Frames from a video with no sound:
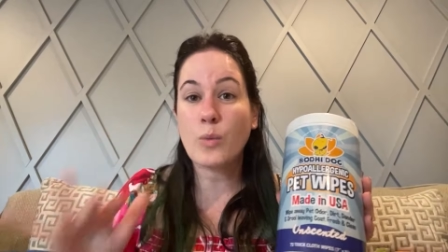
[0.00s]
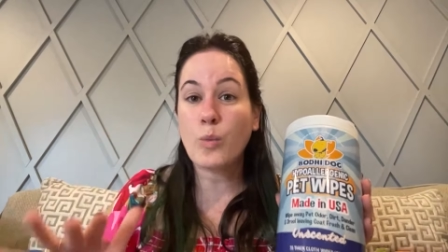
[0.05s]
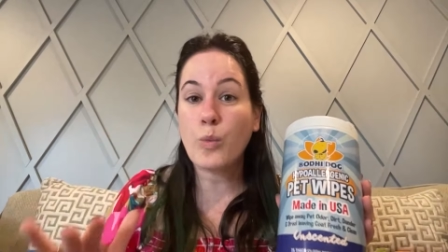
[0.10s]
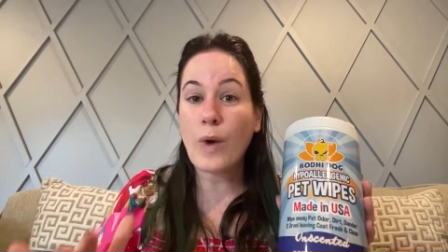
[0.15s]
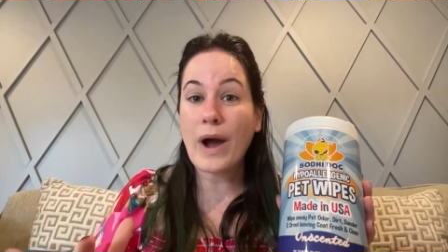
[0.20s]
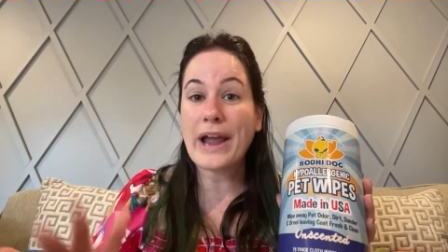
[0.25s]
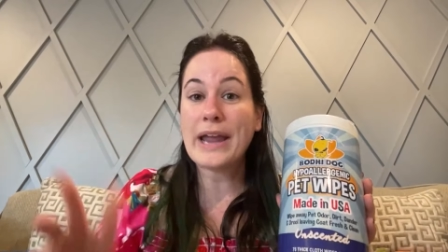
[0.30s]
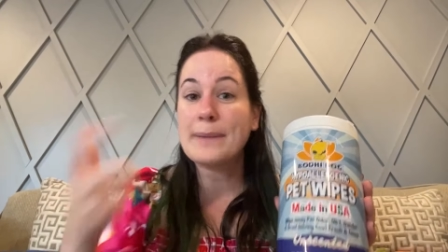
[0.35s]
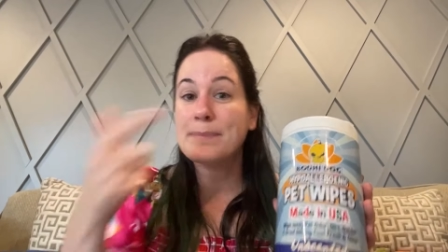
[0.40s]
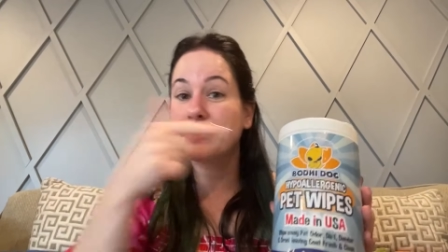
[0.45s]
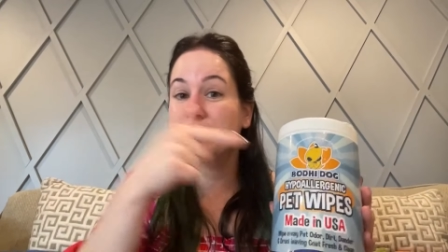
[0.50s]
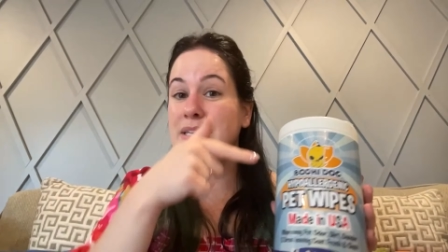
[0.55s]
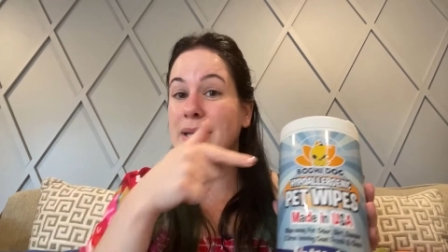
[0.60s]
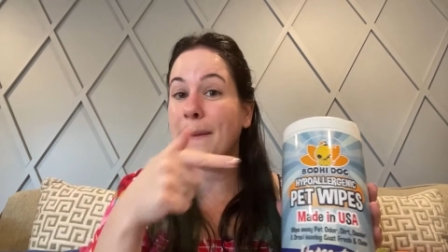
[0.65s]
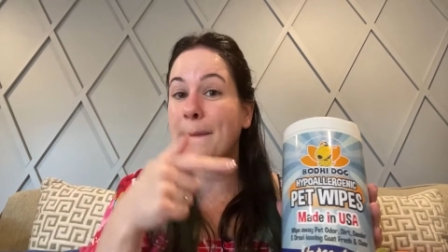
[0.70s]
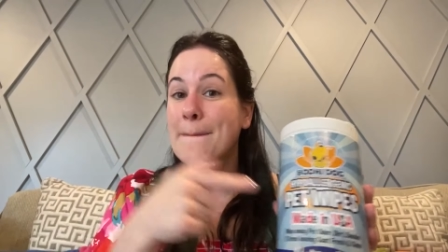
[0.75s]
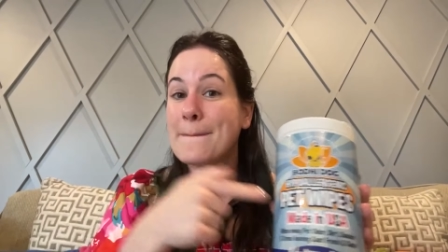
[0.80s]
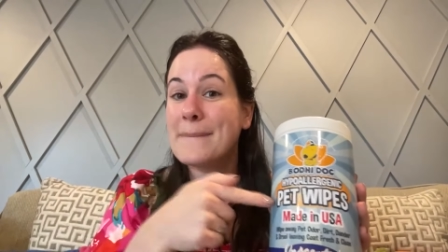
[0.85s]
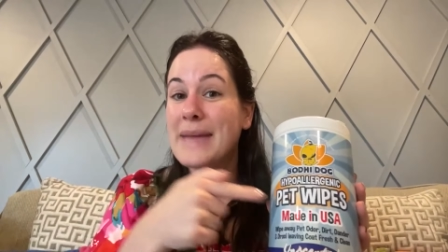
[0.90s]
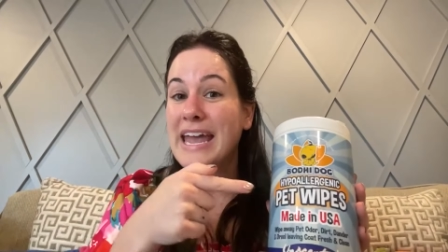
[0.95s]
Wipes
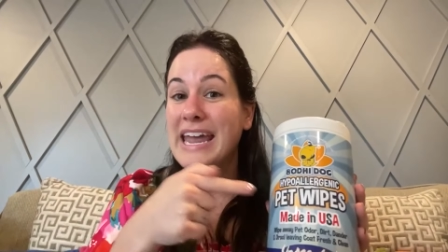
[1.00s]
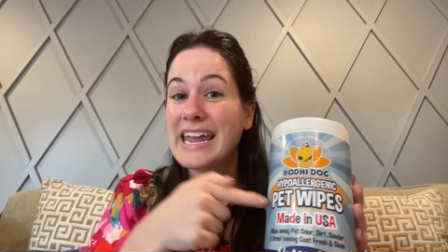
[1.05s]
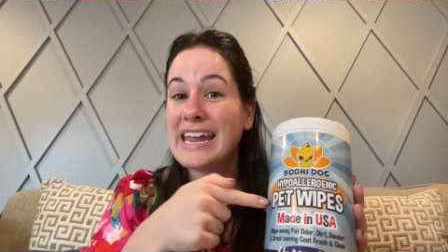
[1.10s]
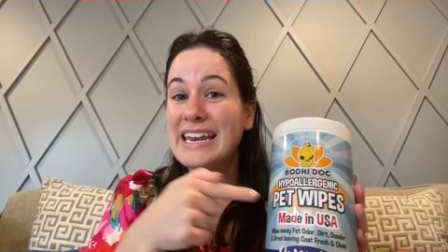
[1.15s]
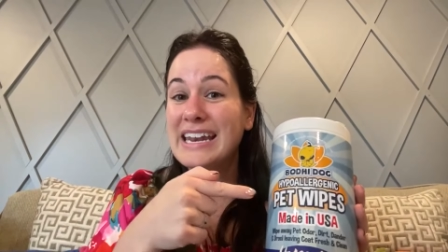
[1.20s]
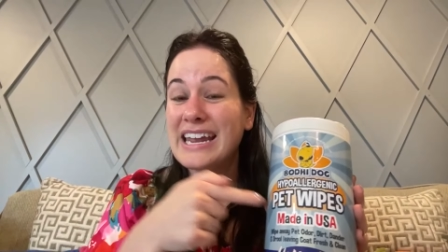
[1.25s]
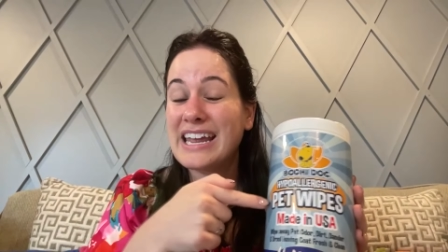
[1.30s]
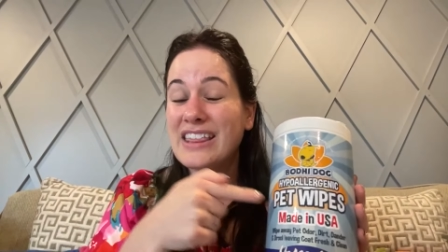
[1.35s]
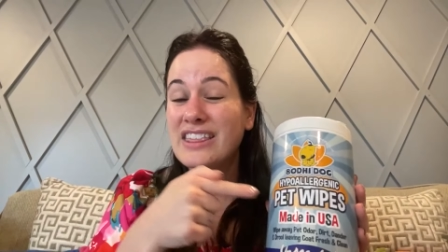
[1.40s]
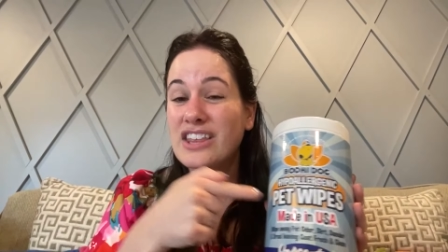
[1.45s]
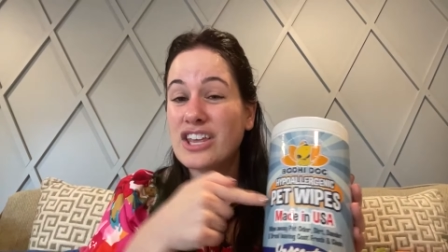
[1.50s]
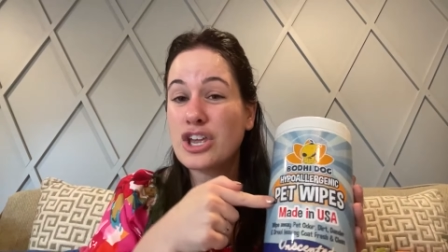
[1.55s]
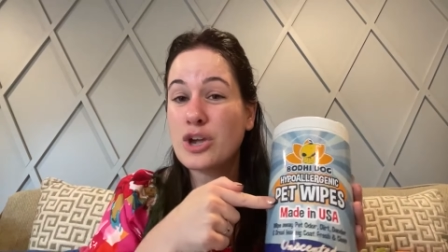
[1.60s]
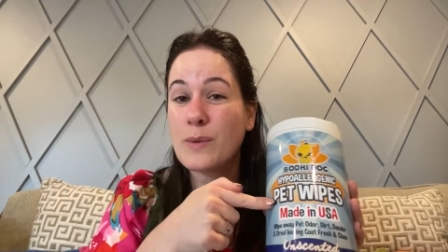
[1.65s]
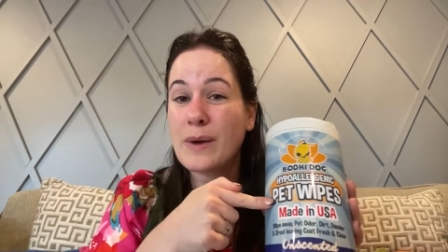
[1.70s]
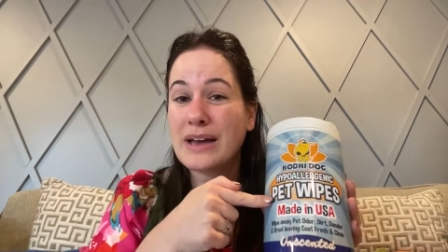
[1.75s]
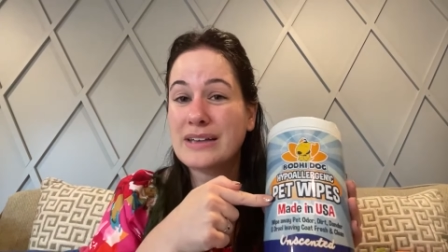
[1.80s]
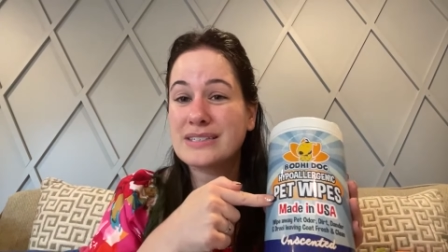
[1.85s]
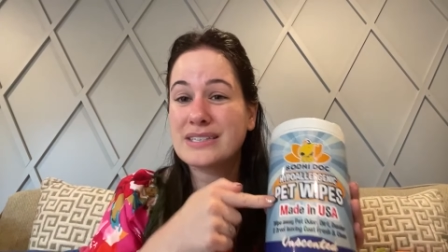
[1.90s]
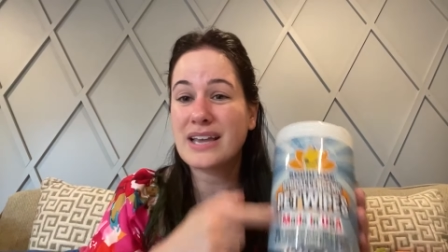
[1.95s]
made in the
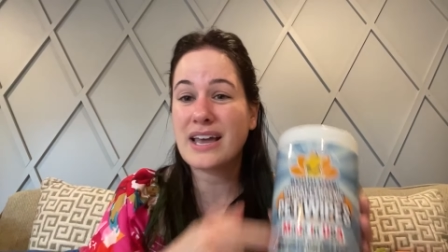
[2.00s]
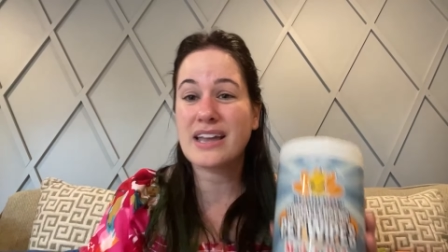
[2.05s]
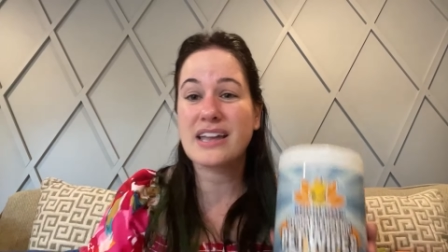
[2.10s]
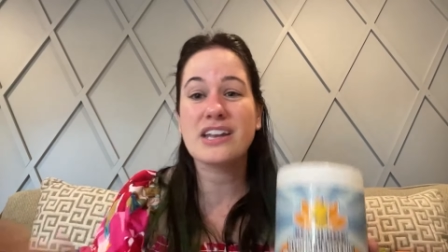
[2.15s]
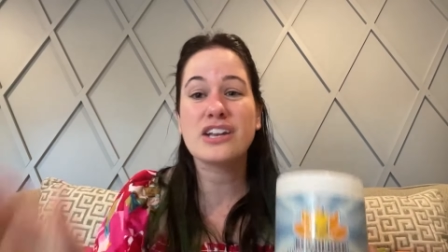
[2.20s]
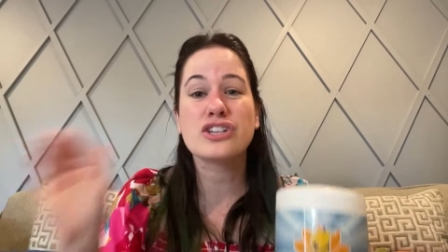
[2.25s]
U S A.